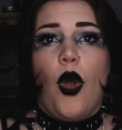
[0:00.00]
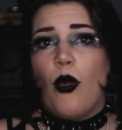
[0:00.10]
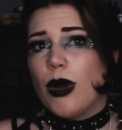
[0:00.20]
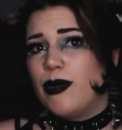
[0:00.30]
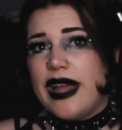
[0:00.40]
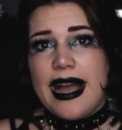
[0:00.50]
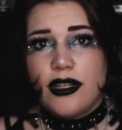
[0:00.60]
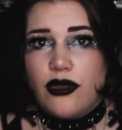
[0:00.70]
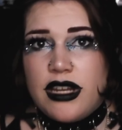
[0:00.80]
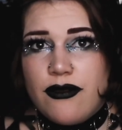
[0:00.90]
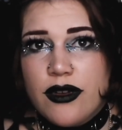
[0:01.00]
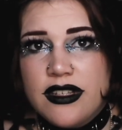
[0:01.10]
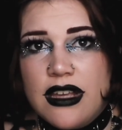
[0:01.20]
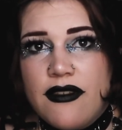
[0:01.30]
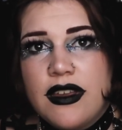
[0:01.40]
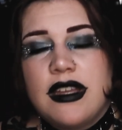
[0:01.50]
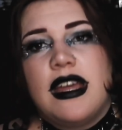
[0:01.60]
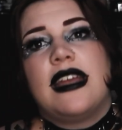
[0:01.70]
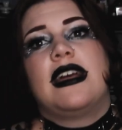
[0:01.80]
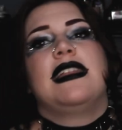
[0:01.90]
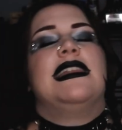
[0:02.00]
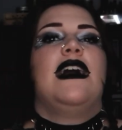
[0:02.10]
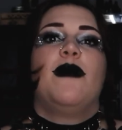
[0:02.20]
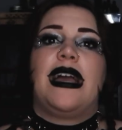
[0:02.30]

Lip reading: wear black 24/7 and I let